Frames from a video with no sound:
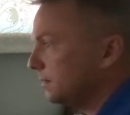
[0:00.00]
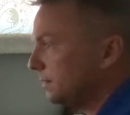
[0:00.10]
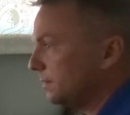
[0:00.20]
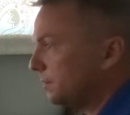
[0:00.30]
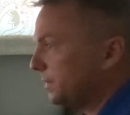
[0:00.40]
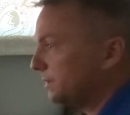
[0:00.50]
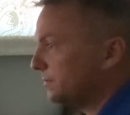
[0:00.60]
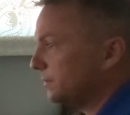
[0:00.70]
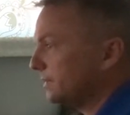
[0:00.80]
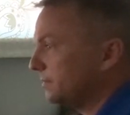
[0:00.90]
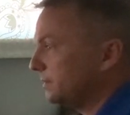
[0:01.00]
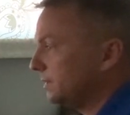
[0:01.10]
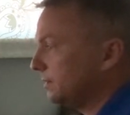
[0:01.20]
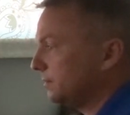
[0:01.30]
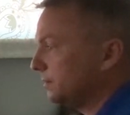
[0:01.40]
Now we're pitching for 70,
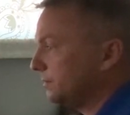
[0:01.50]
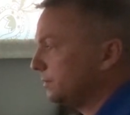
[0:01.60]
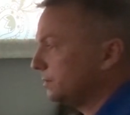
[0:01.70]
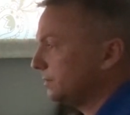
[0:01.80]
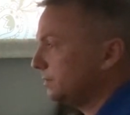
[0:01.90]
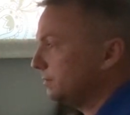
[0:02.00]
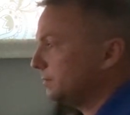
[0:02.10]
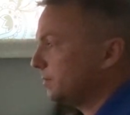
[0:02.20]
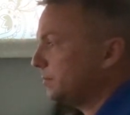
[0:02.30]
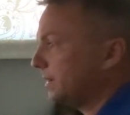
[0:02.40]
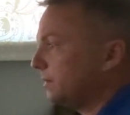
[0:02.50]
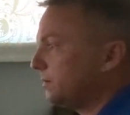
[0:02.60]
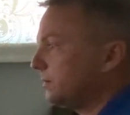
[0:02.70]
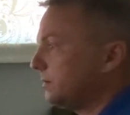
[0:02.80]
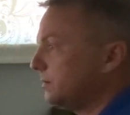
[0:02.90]
I'm going to reduce a little bit more power.